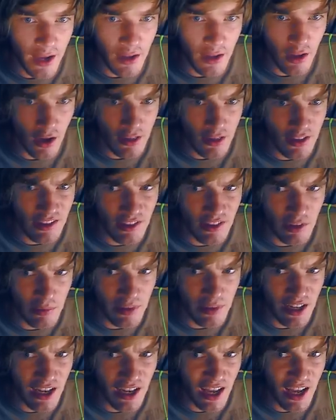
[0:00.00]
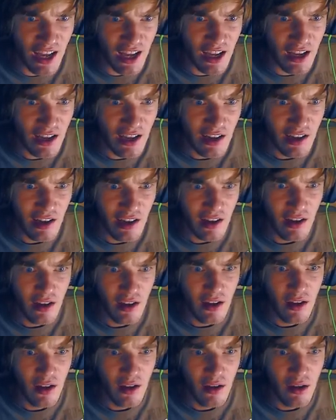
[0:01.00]
this room, didn't I?
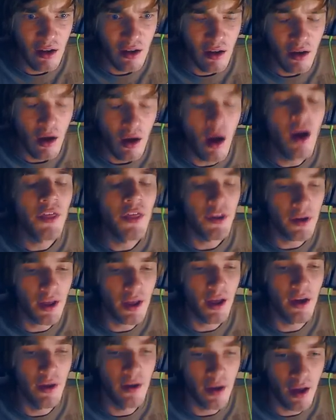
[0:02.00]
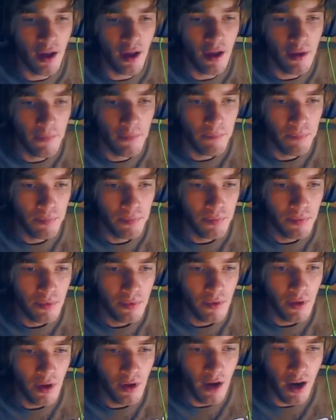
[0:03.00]
Oh, okay, okay.
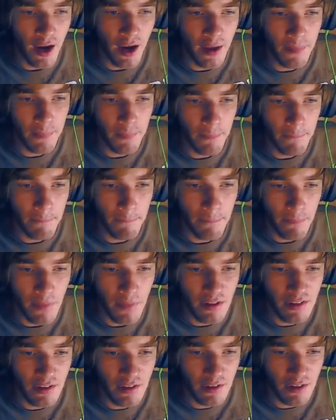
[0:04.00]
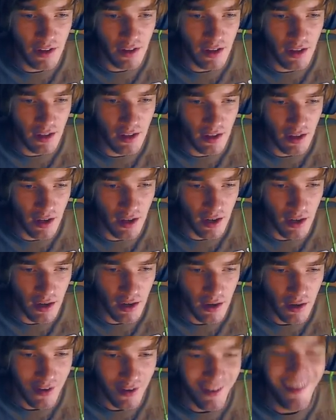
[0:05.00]
Alright. Let's use the key here.
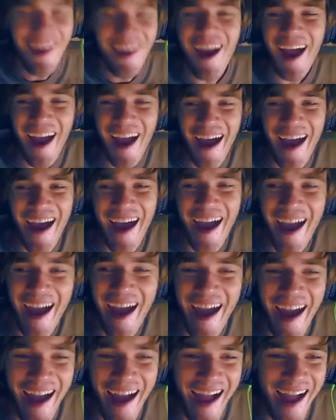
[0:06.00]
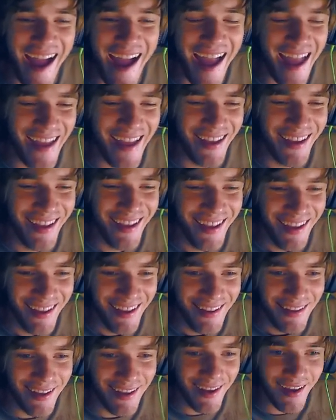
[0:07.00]
Ah!
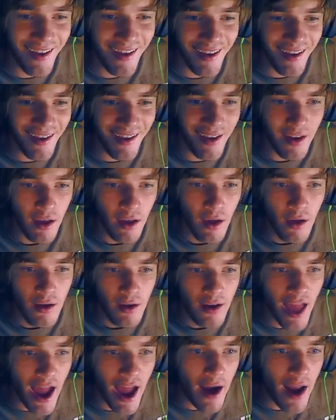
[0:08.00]
Yay! Larry!